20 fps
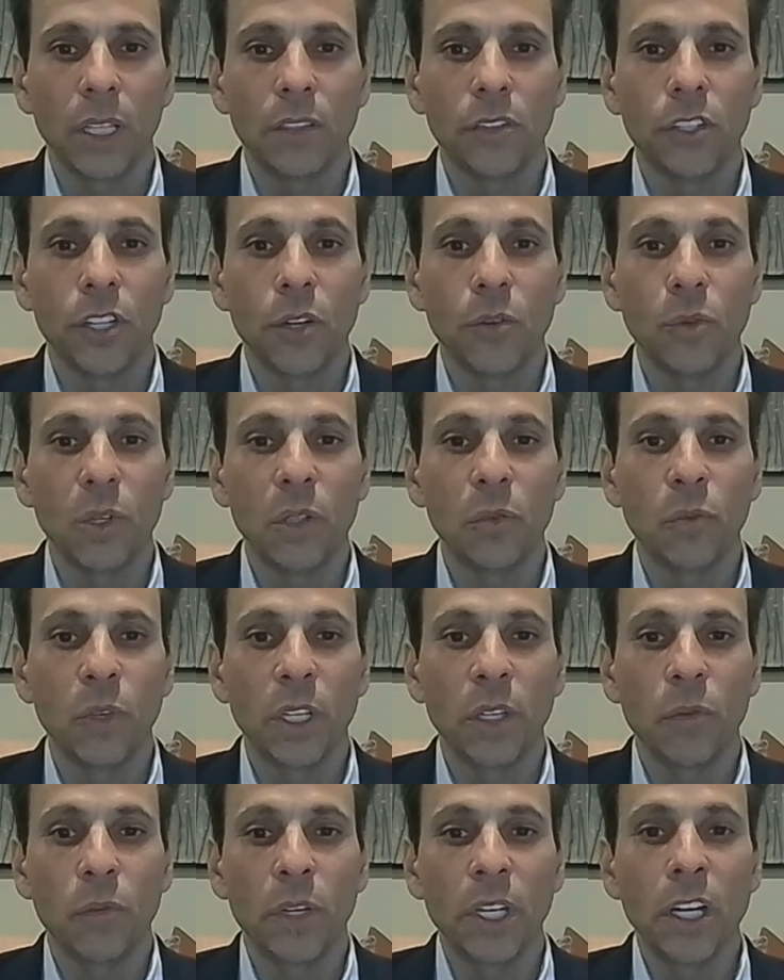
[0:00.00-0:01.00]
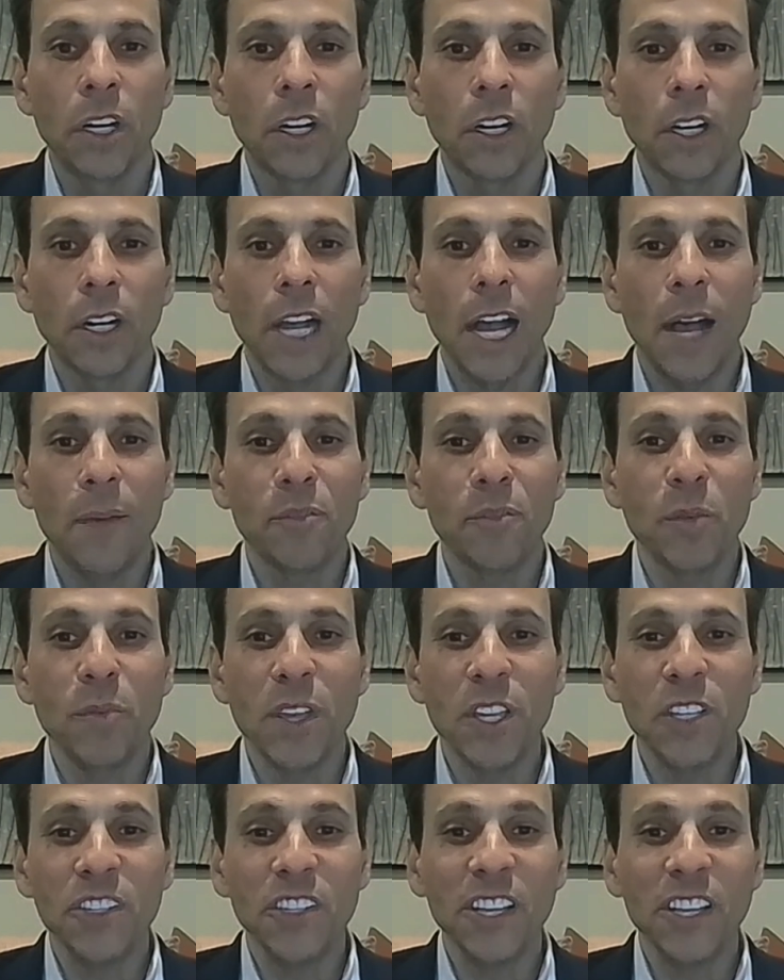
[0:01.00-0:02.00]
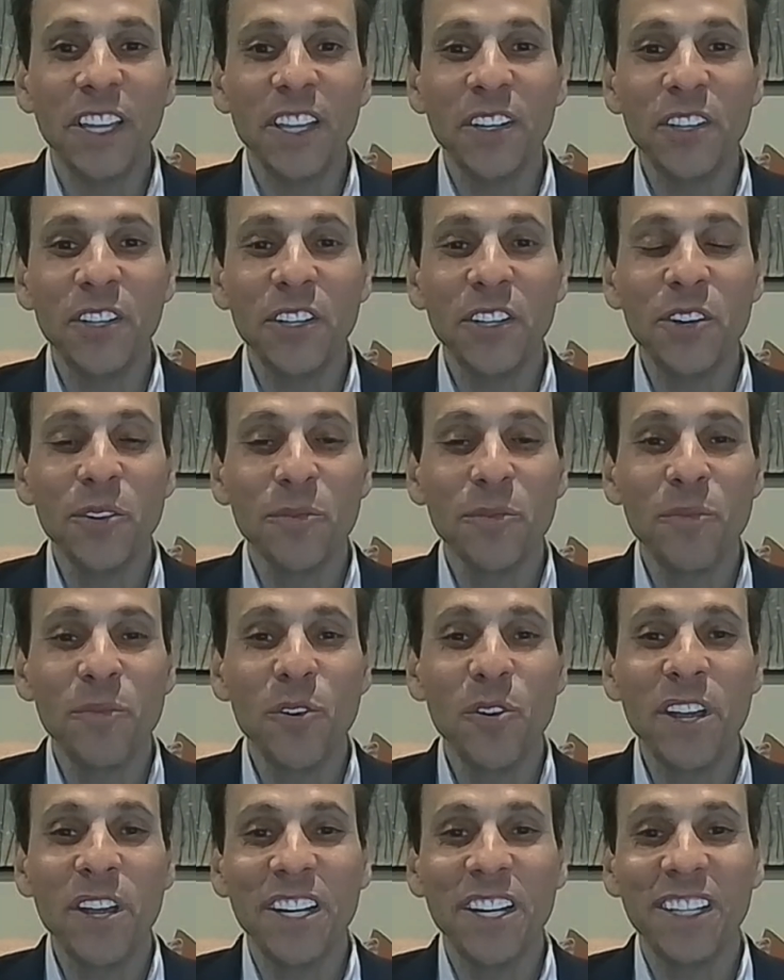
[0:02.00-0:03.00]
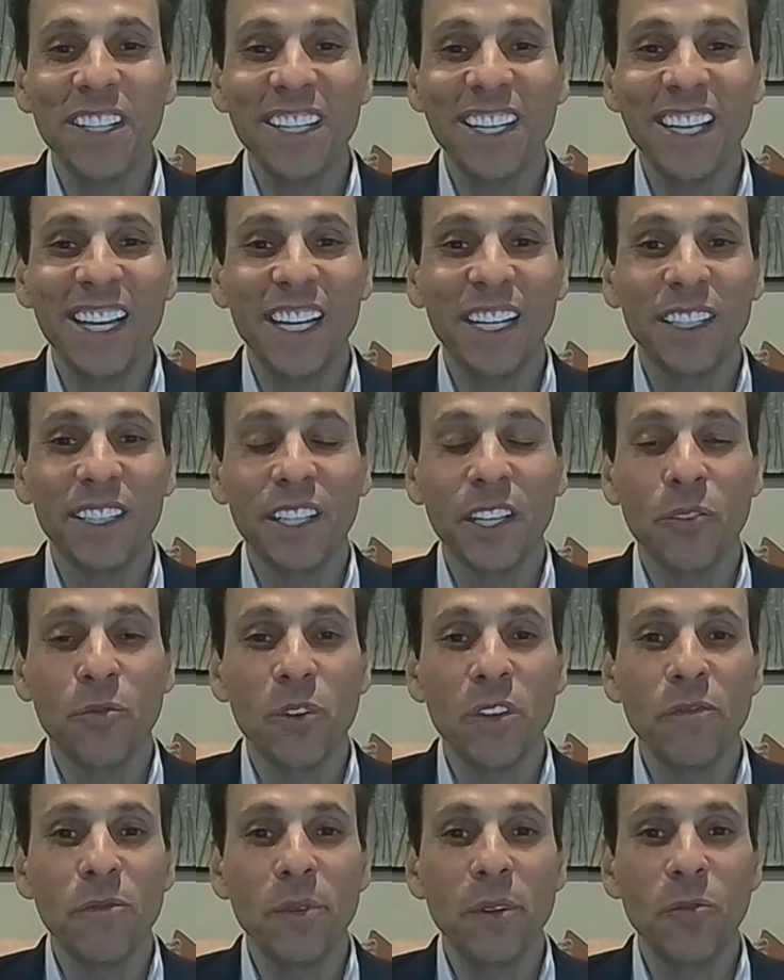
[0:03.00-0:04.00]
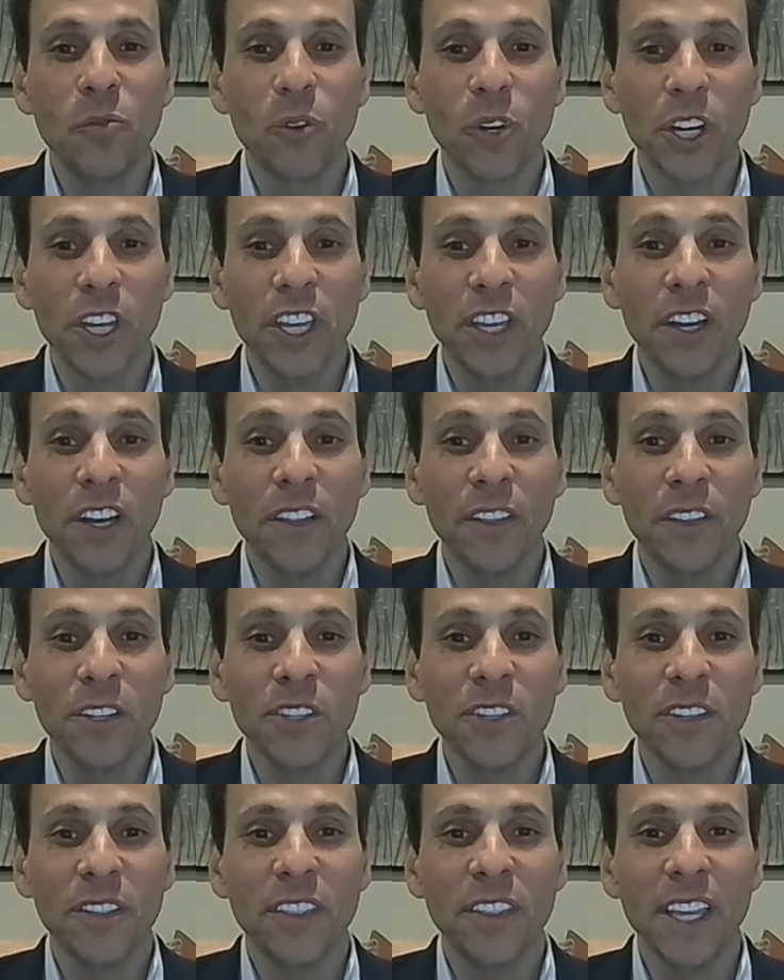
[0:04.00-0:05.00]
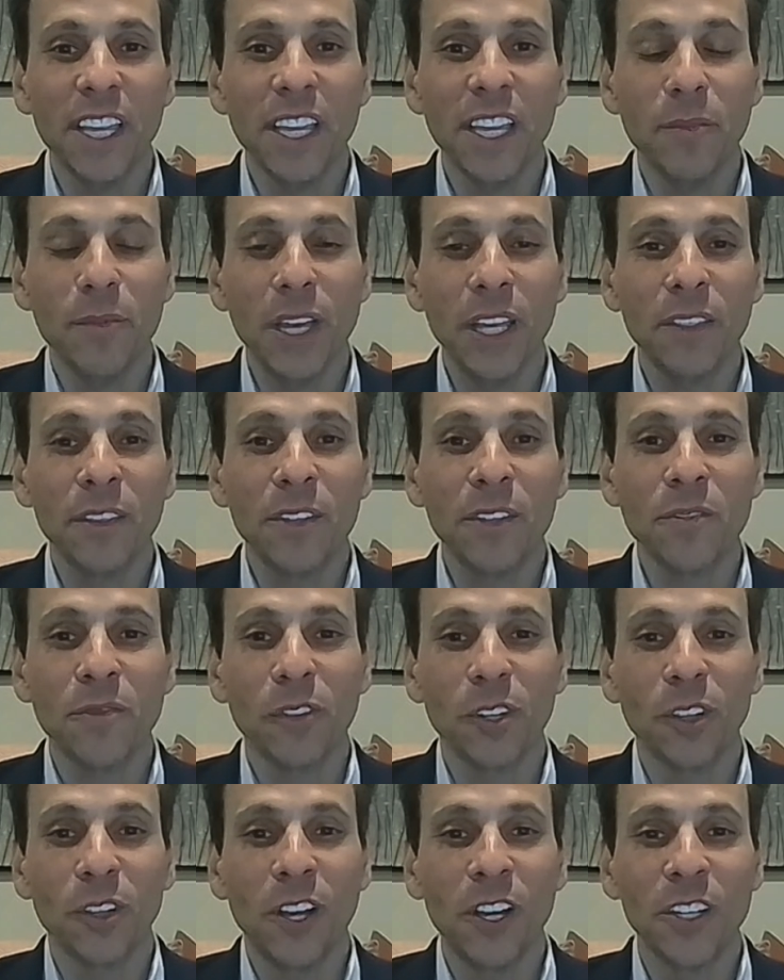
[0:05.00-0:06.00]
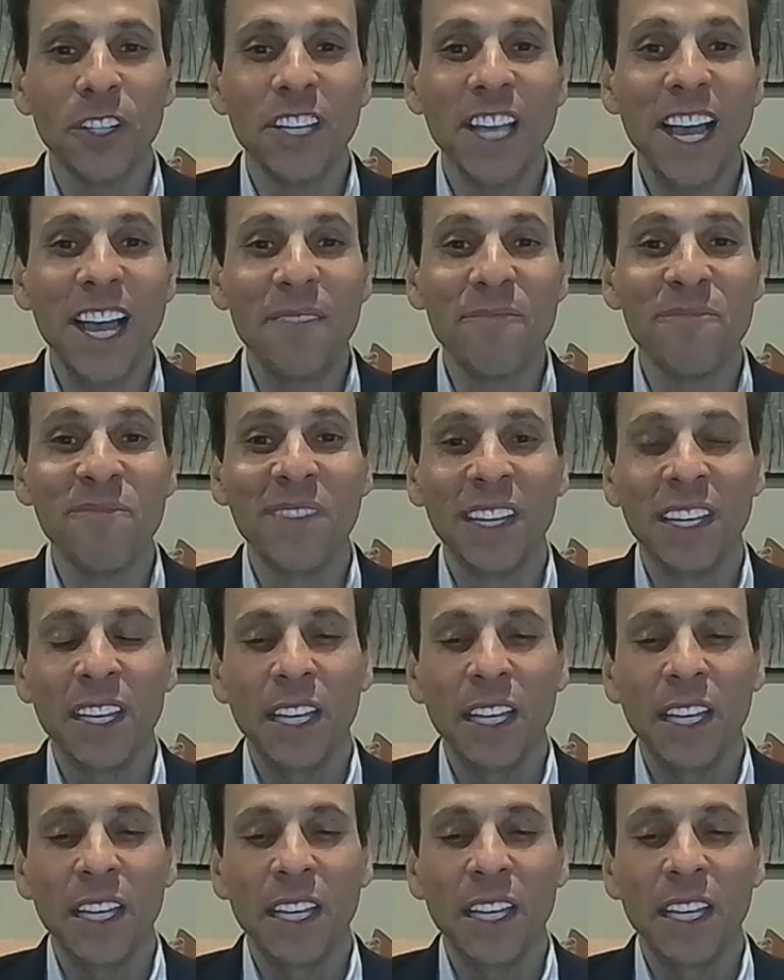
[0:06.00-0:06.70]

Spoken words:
Joe, we are optimistic, and to your point, we've been working on this and thinking about this for a long time.